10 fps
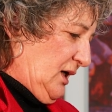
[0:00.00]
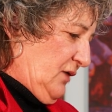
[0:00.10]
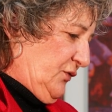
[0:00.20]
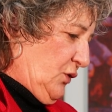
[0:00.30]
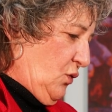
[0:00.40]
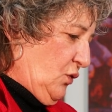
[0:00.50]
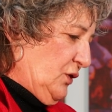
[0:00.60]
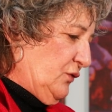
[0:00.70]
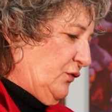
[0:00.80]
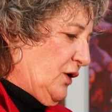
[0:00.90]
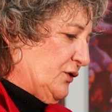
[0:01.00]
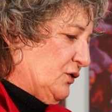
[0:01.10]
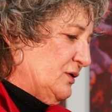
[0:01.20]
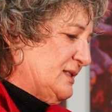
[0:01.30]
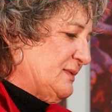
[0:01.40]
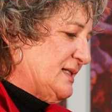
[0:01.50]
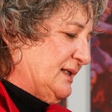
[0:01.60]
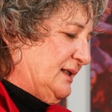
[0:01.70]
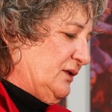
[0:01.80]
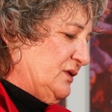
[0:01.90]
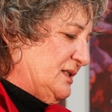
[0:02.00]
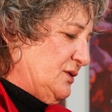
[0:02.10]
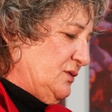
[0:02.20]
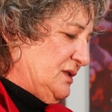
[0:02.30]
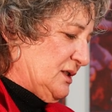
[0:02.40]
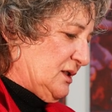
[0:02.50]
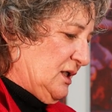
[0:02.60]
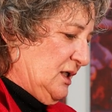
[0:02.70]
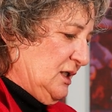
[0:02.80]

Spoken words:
of the horn Father Christmas had given Susan.